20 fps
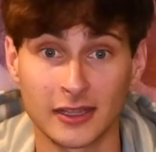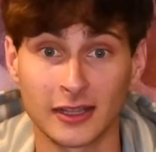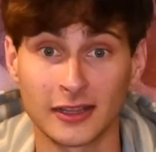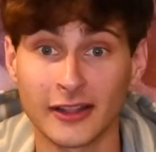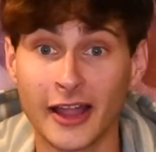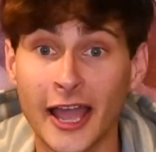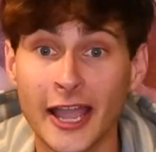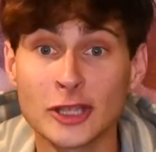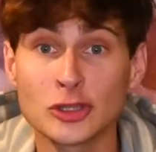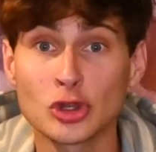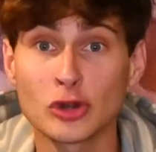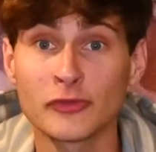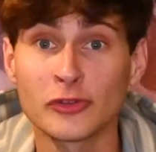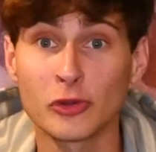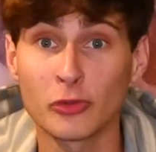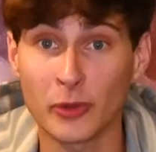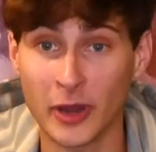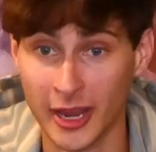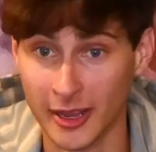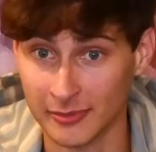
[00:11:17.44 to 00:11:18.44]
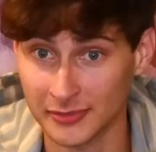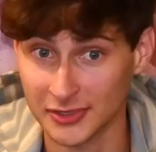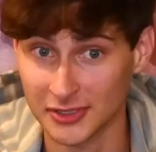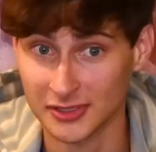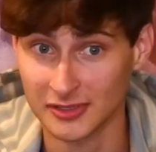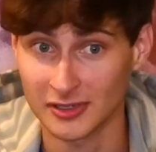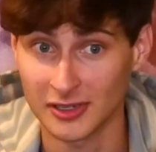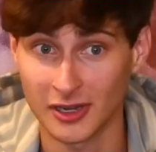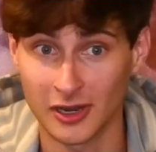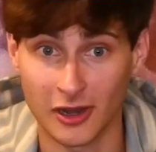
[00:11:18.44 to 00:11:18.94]
Lions over the
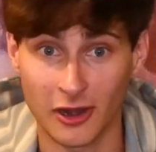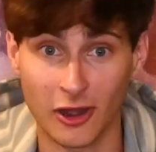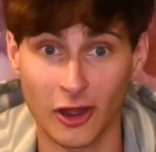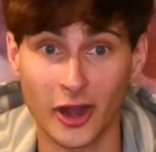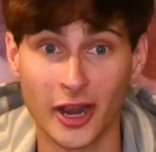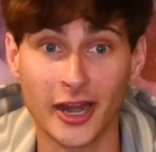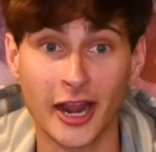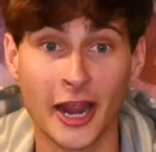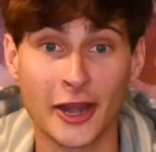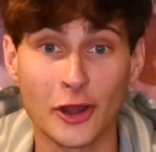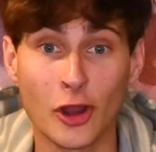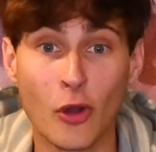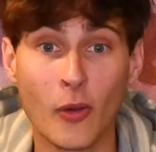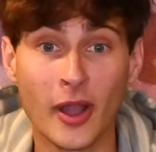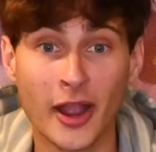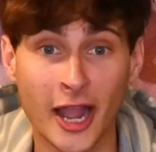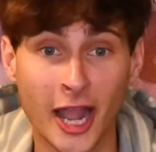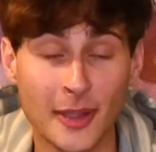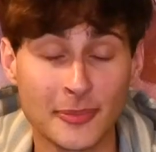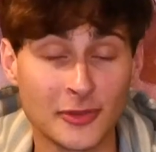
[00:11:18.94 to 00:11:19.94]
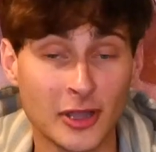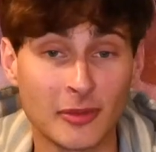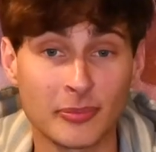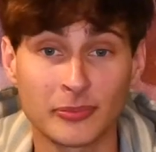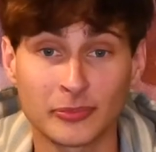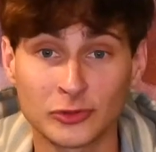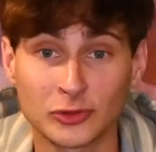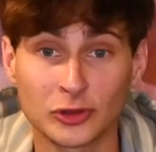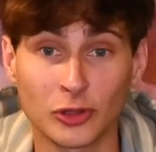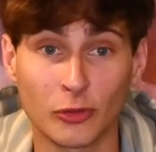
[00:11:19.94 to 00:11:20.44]
Rams. All right, I know I hyped
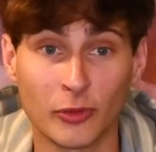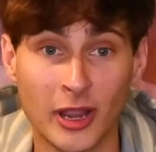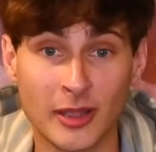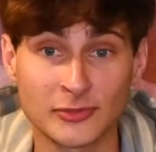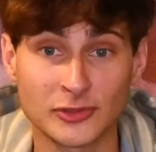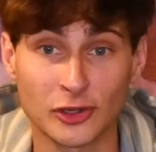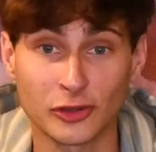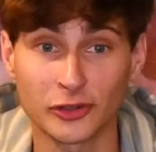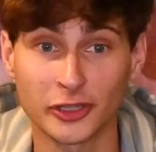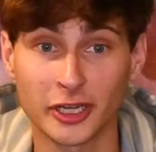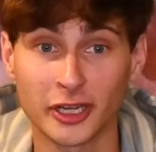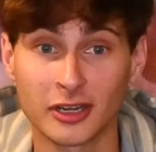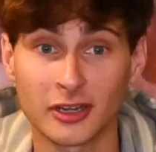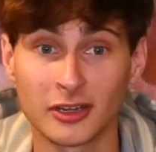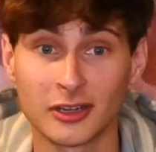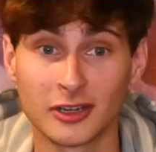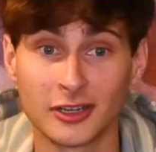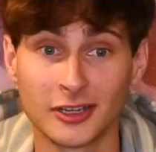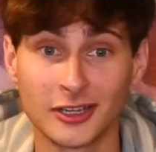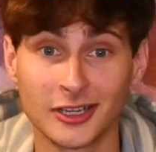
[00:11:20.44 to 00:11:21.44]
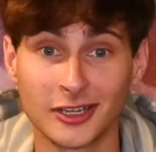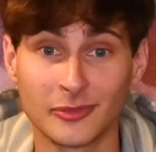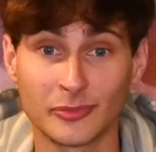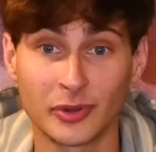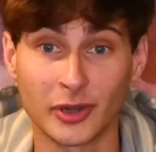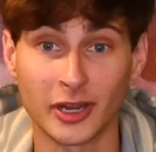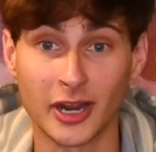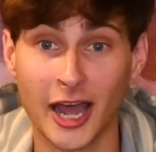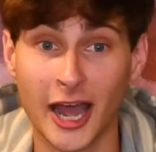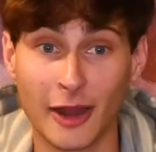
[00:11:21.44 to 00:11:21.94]
up the Rams earlier,
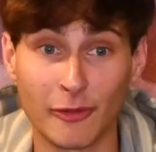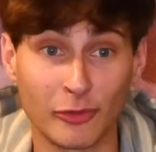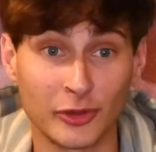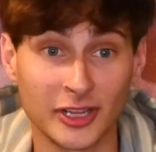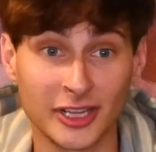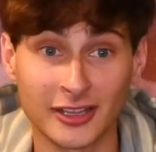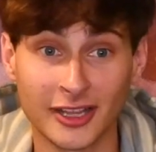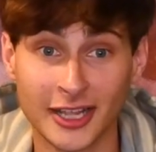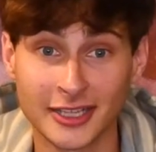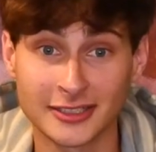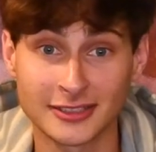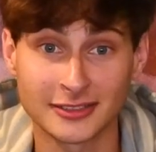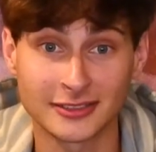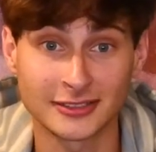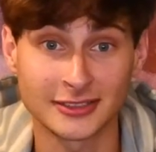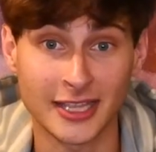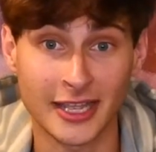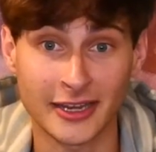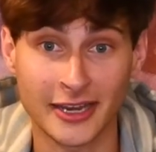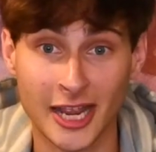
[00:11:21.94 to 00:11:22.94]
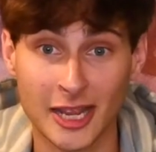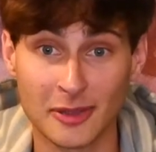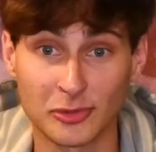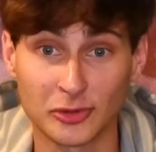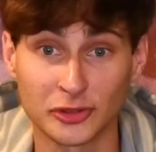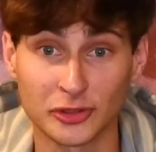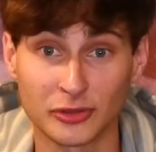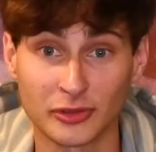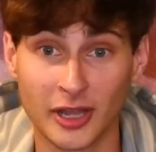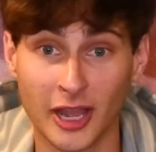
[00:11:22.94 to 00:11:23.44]
but I really like Dan
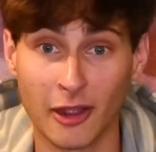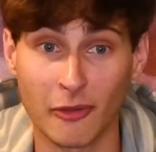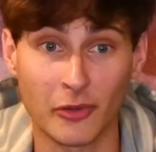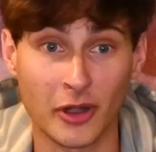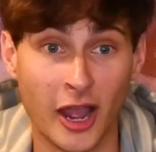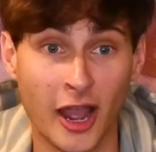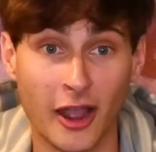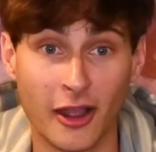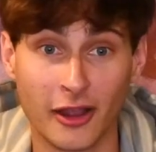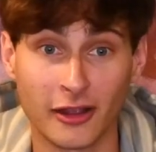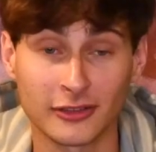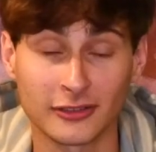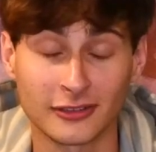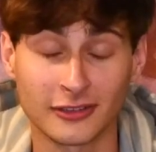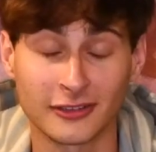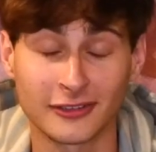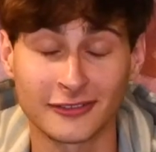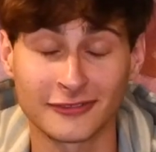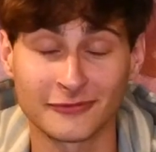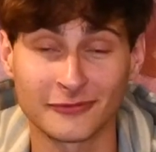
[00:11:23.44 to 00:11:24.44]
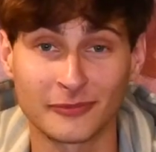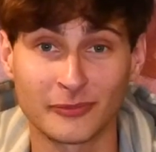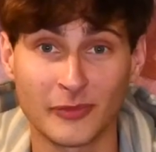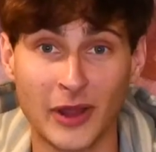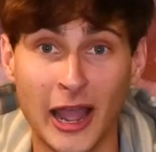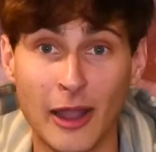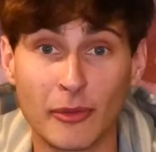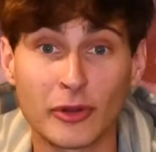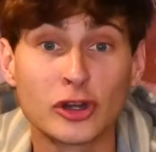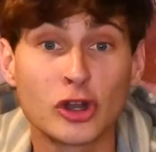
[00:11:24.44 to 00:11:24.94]
Campbell, dude. I
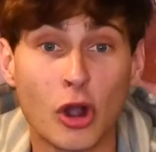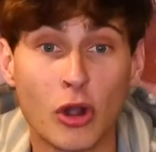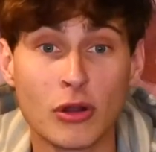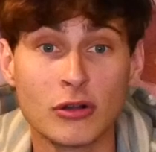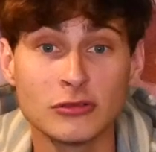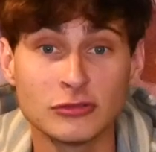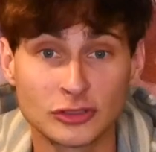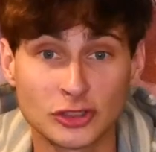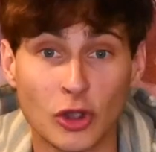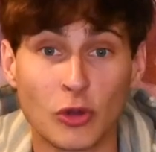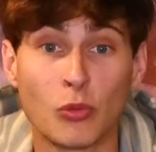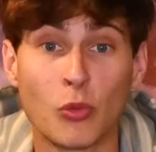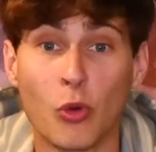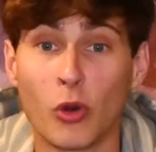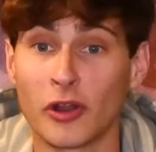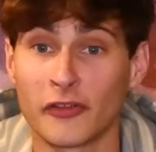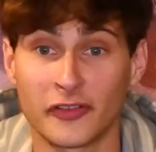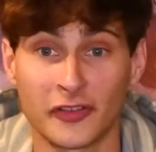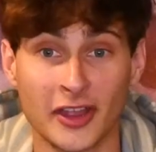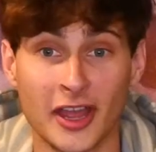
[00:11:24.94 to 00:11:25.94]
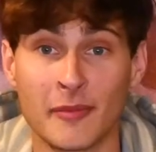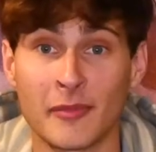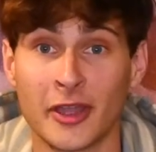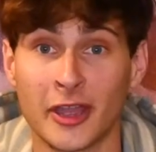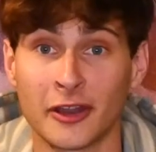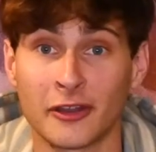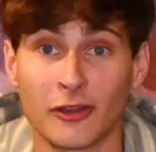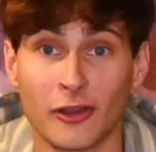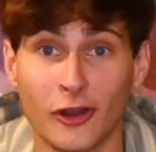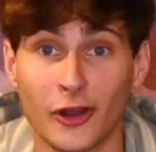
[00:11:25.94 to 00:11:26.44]
would go to war for that
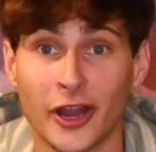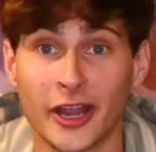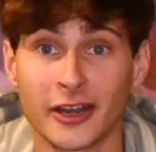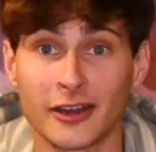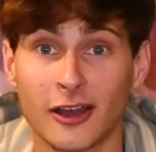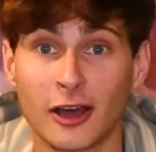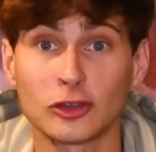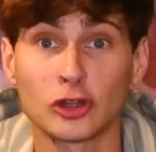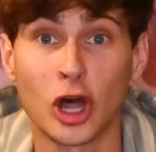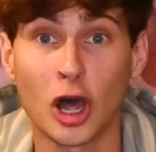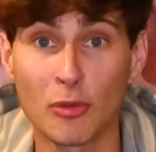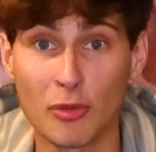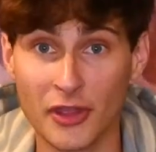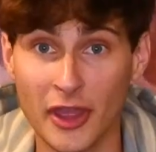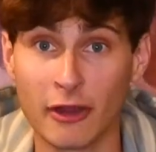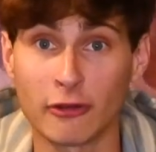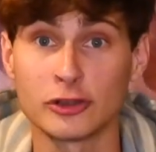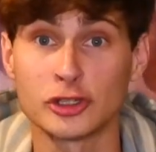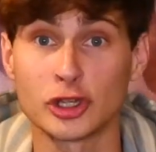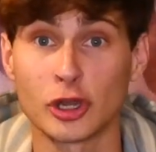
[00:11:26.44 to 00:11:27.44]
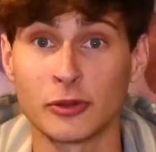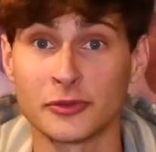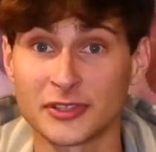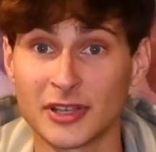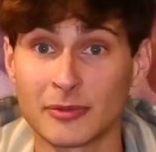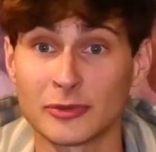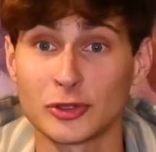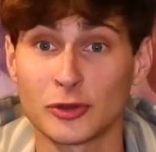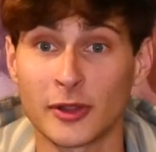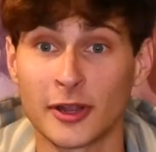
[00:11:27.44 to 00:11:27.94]
man, all right? Along with Aaron Jones,
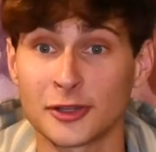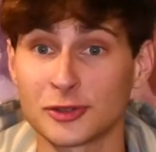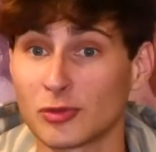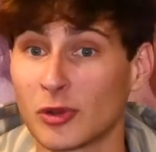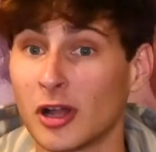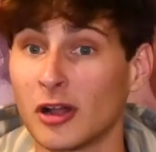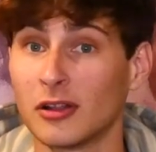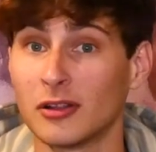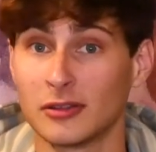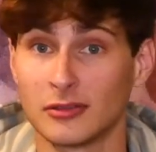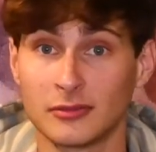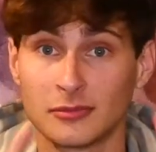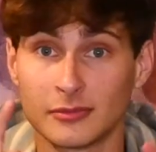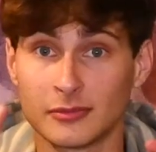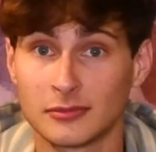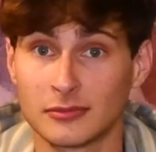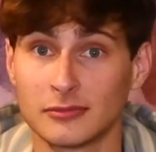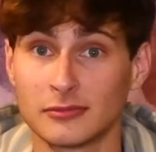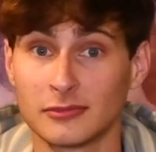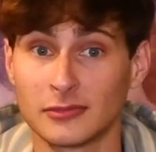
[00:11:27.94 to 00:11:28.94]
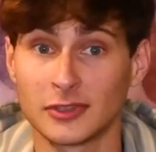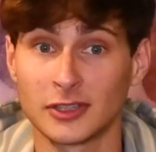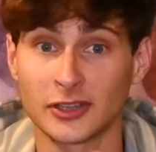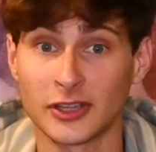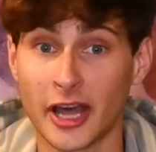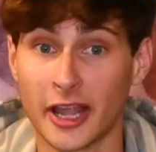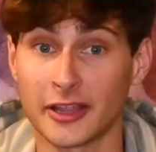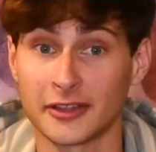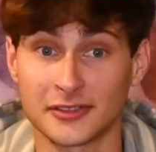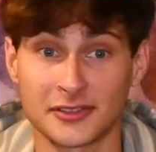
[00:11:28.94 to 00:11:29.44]
I would do that as well.
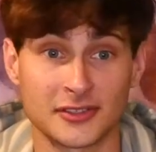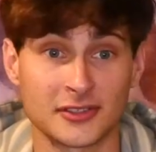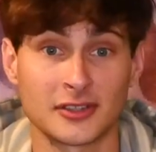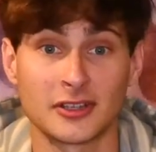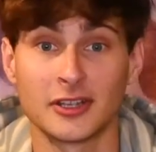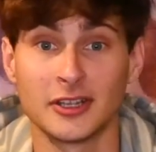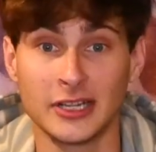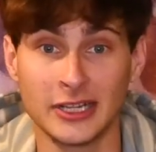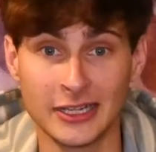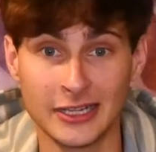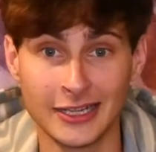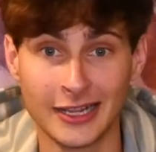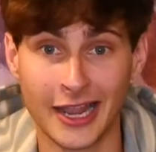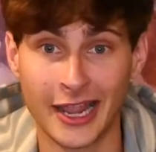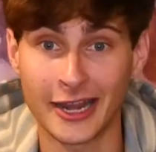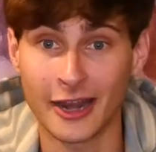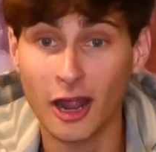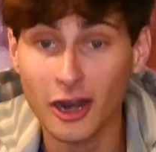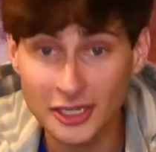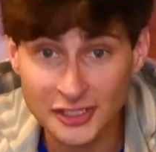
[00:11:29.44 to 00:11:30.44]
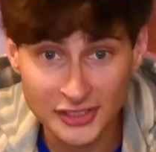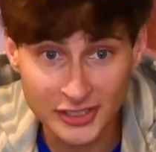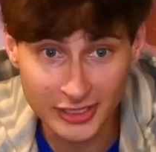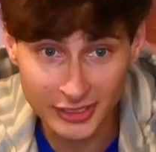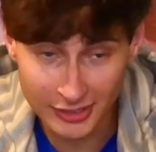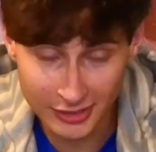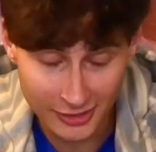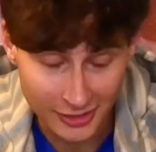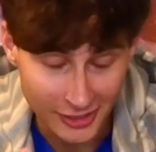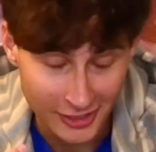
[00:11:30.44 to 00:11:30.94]
Lions. And
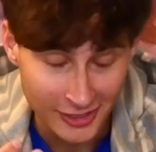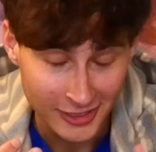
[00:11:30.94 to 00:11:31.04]
honestly,